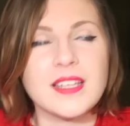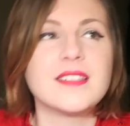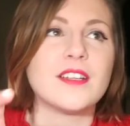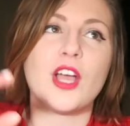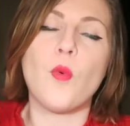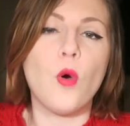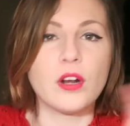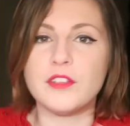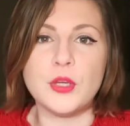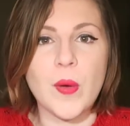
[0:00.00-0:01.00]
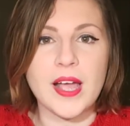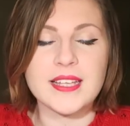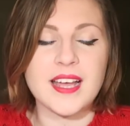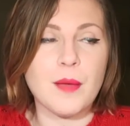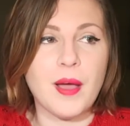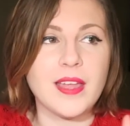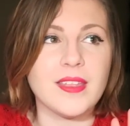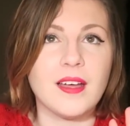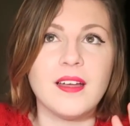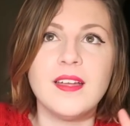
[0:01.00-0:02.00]
I think it's going to go one of two ways. I'm
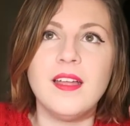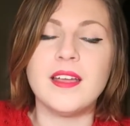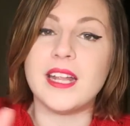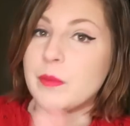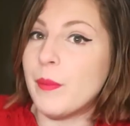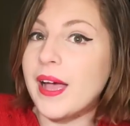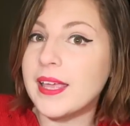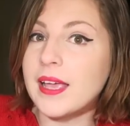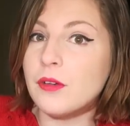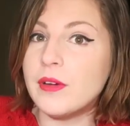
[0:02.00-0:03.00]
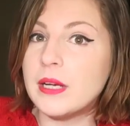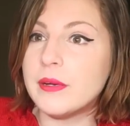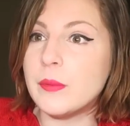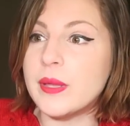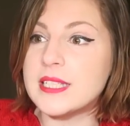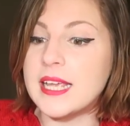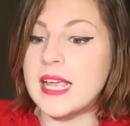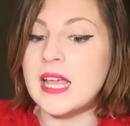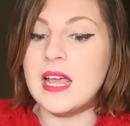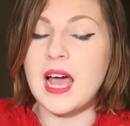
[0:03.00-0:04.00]
either going to be packing and really, really
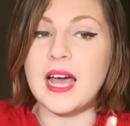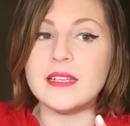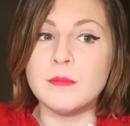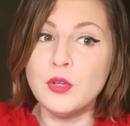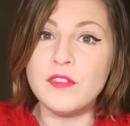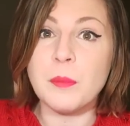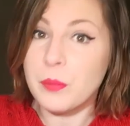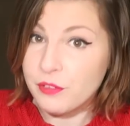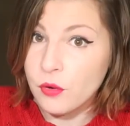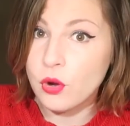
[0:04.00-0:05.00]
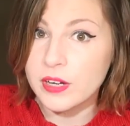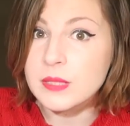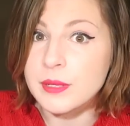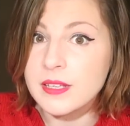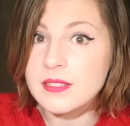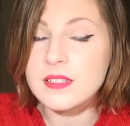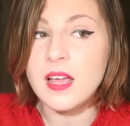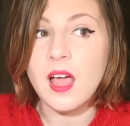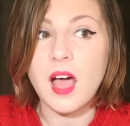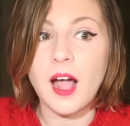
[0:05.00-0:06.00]
busy and moving before Christmas,
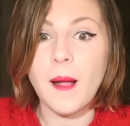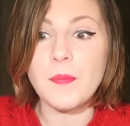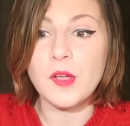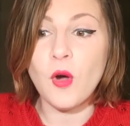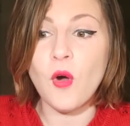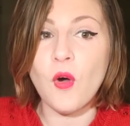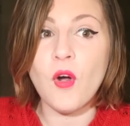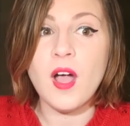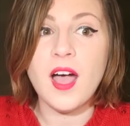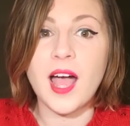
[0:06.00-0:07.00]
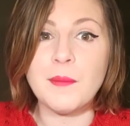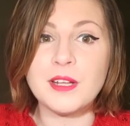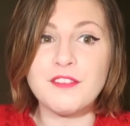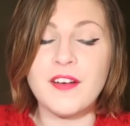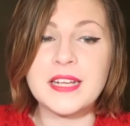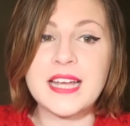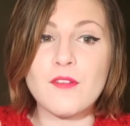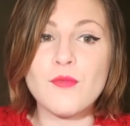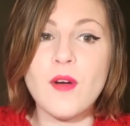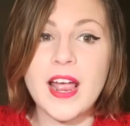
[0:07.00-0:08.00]
Or I'm gonna find
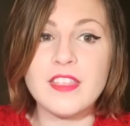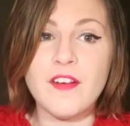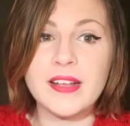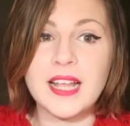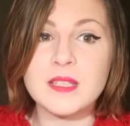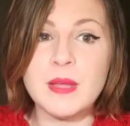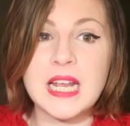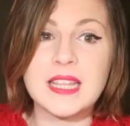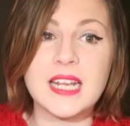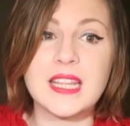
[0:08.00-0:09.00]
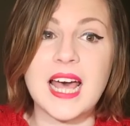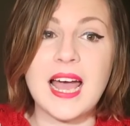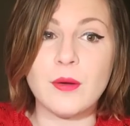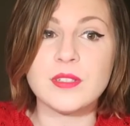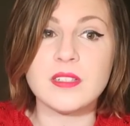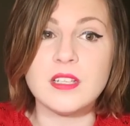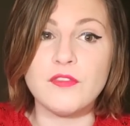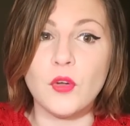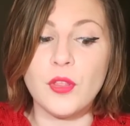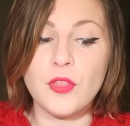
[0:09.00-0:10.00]
out right at the very last minute that the house
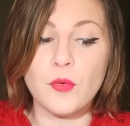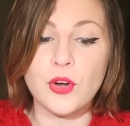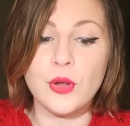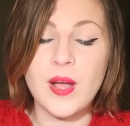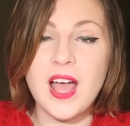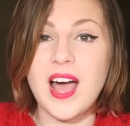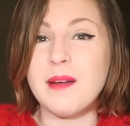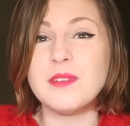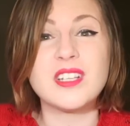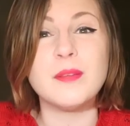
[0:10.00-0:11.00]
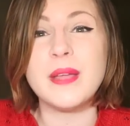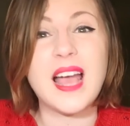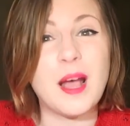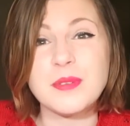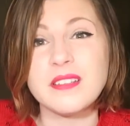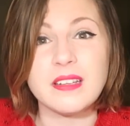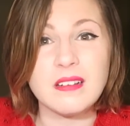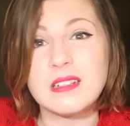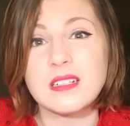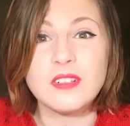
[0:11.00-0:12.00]
has fallen through. I'm just gonna be absolutely
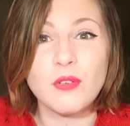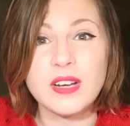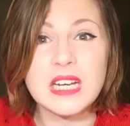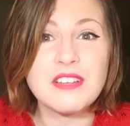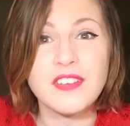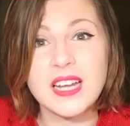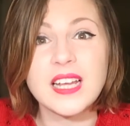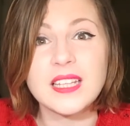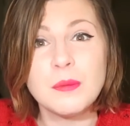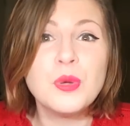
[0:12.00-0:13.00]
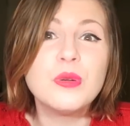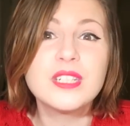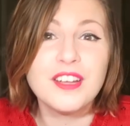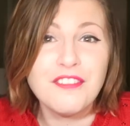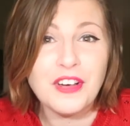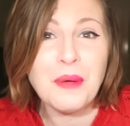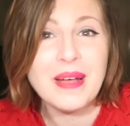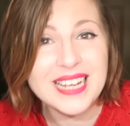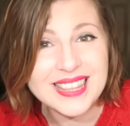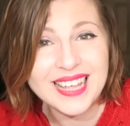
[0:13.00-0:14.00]
gutted and not really feeling in the mood to
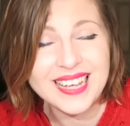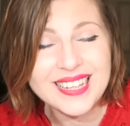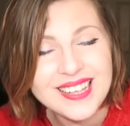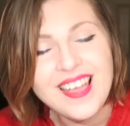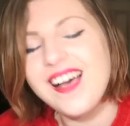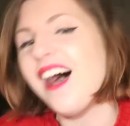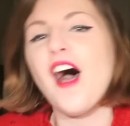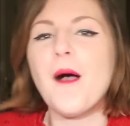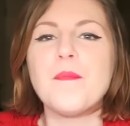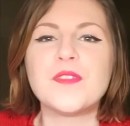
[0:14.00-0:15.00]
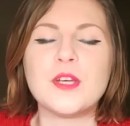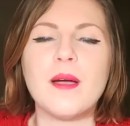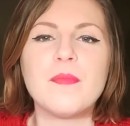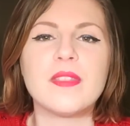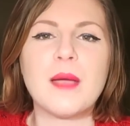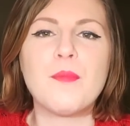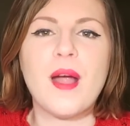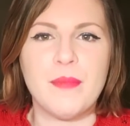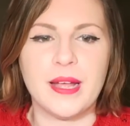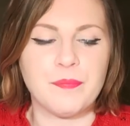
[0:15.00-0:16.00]
film anything. So I'm
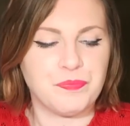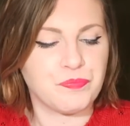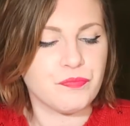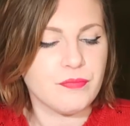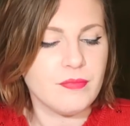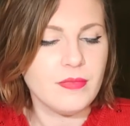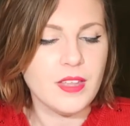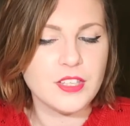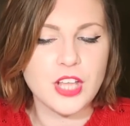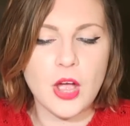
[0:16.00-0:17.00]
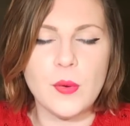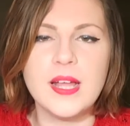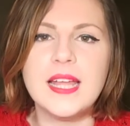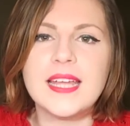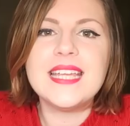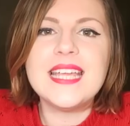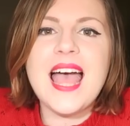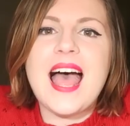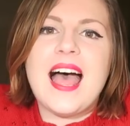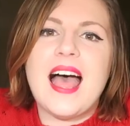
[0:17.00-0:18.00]
prepping. So
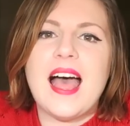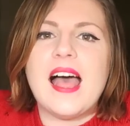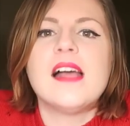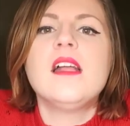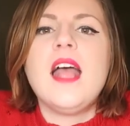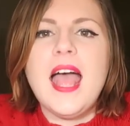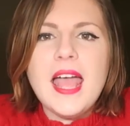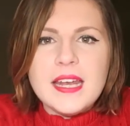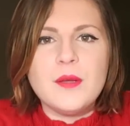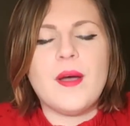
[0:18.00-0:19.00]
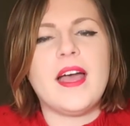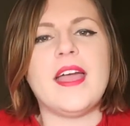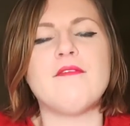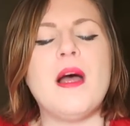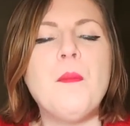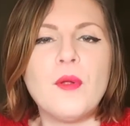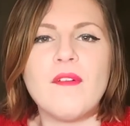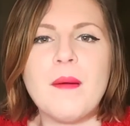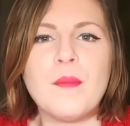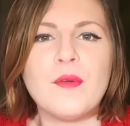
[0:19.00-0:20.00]
yeah. Anyway,
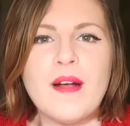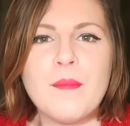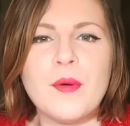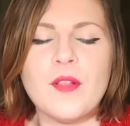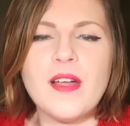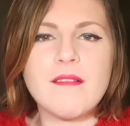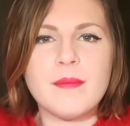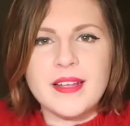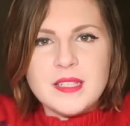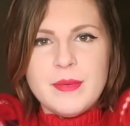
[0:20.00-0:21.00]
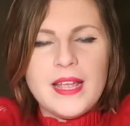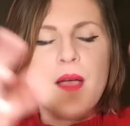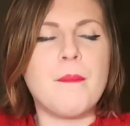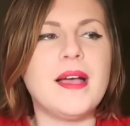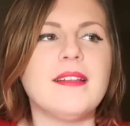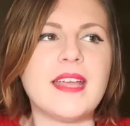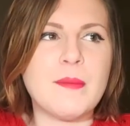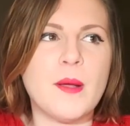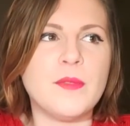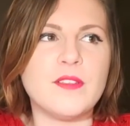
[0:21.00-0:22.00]
ramble, ramble, ramble. That reminds me, Milo
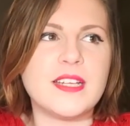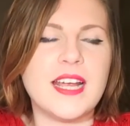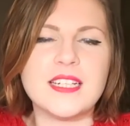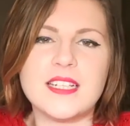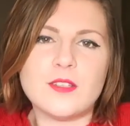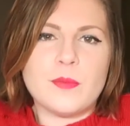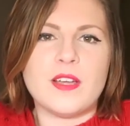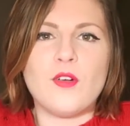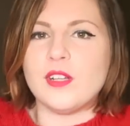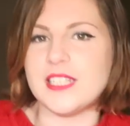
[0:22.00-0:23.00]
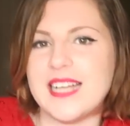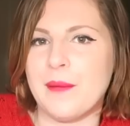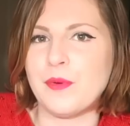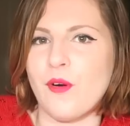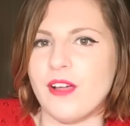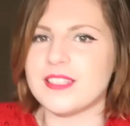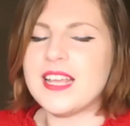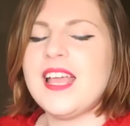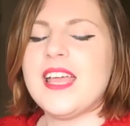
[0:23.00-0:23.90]
came home the other day and did something called a dab cross.